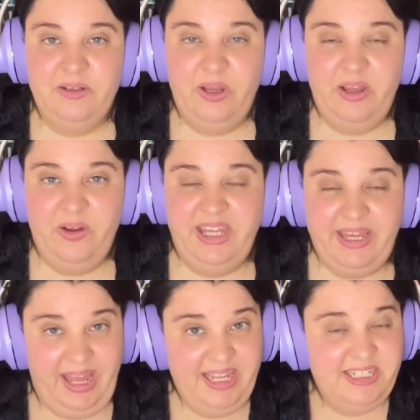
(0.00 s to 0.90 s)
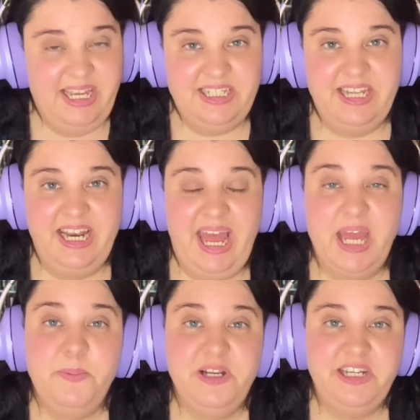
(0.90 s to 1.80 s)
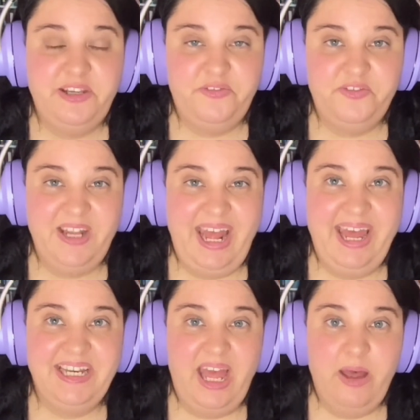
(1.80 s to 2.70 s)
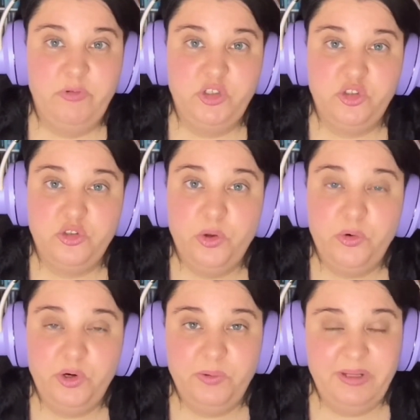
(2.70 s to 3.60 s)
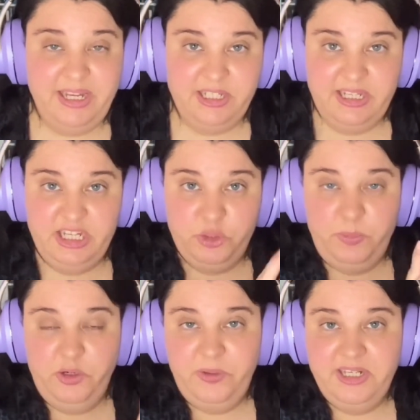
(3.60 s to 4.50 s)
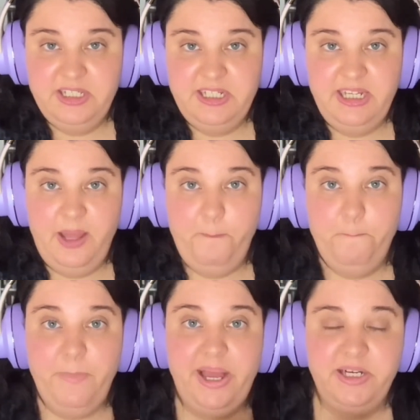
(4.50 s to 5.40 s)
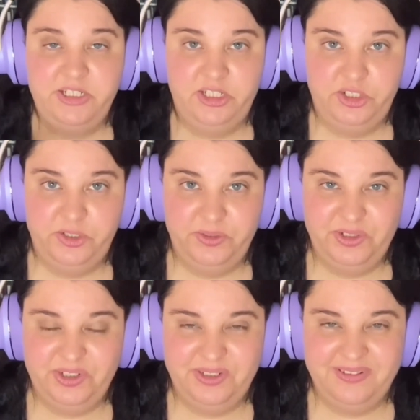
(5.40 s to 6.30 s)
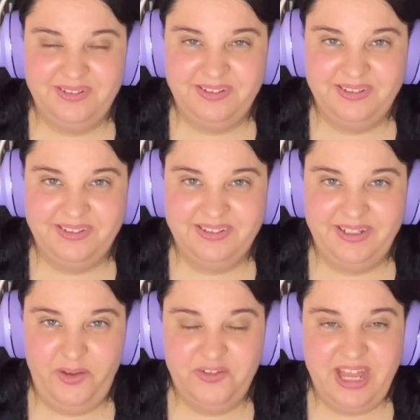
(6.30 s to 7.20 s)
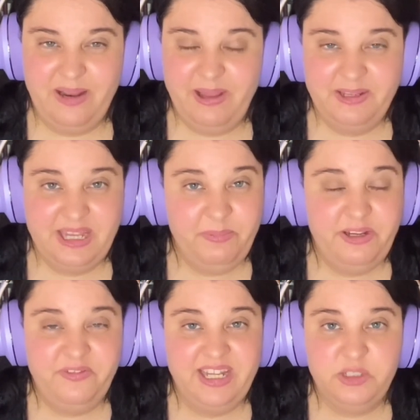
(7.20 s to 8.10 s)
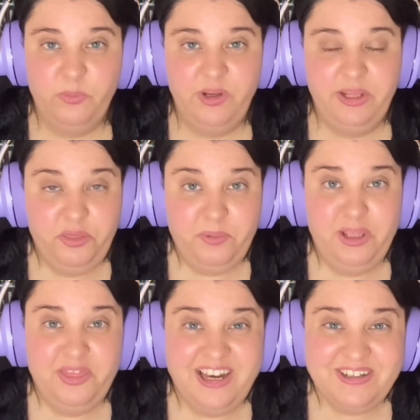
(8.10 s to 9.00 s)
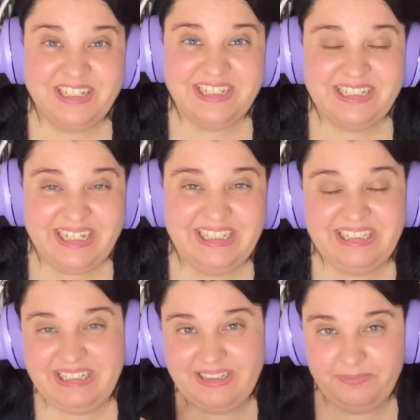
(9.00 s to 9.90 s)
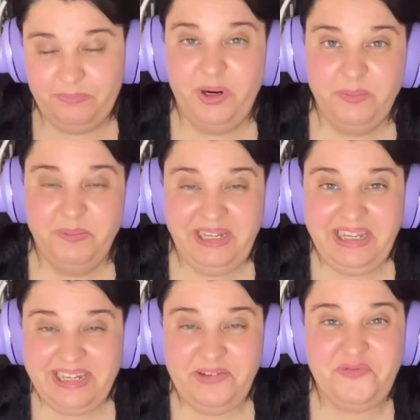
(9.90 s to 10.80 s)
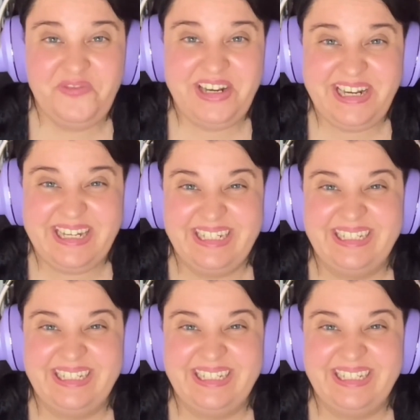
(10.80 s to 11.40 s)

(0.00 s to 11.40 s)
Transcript: Okay, as I said, I believe that our soul is experiencing a multitude of timelines. I believe there's more than 3,000. It's probably infinite.